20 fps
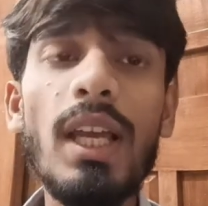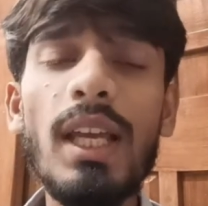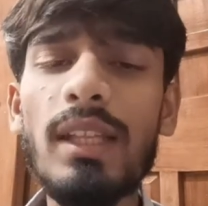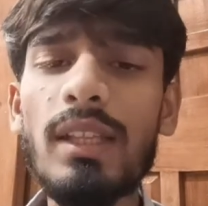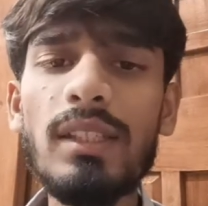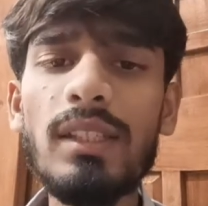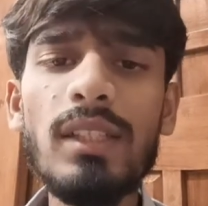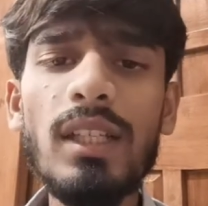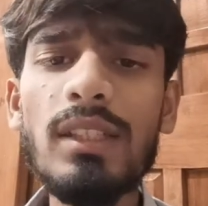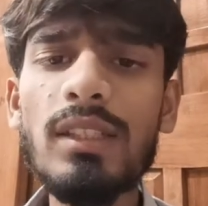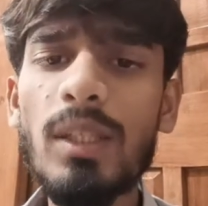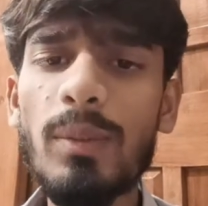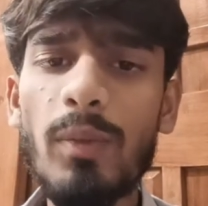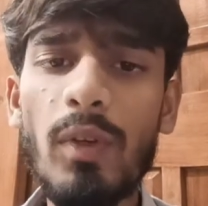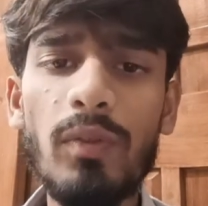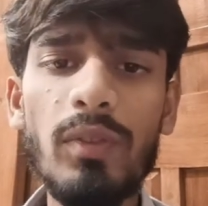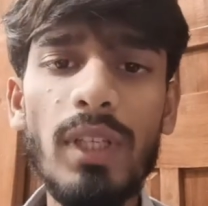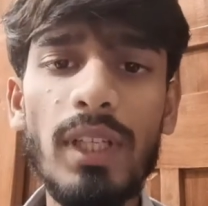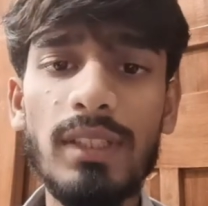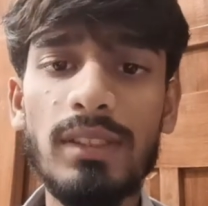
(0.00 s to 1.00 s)
These are some
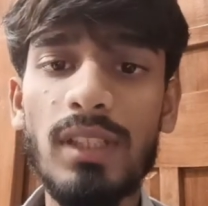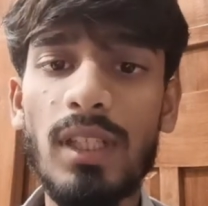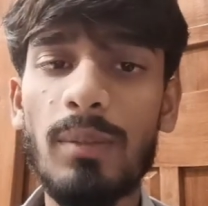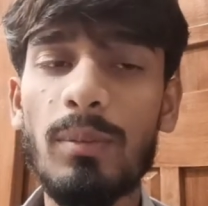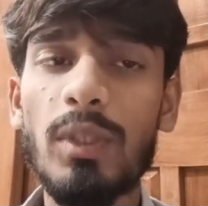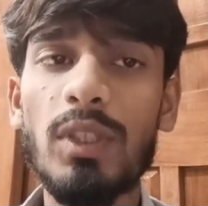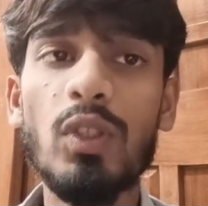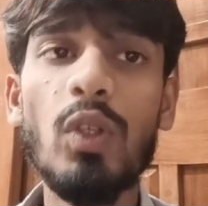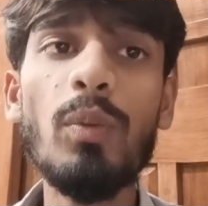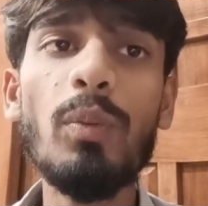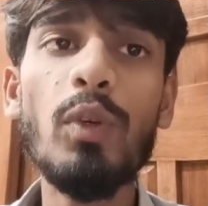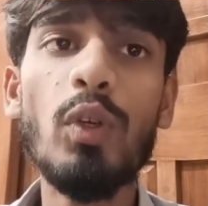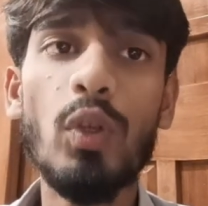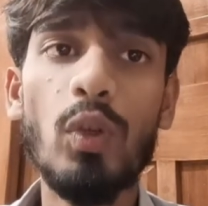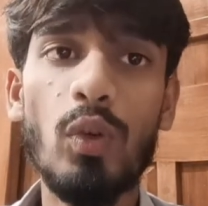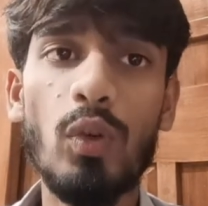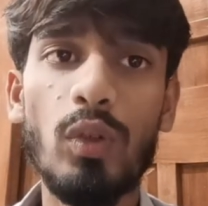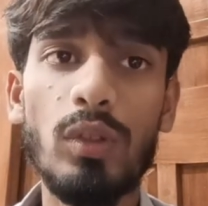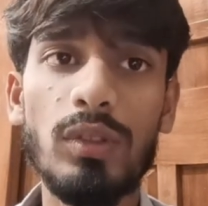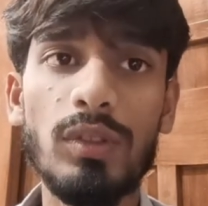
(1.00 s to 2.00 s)
of the examples of
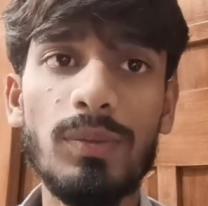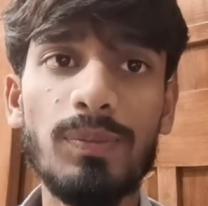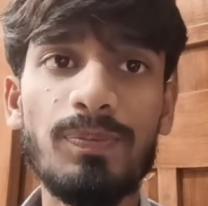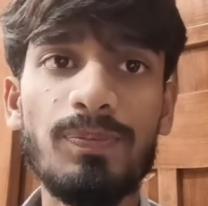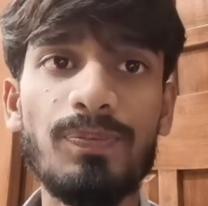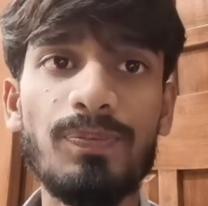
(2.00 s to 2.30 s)
protocols.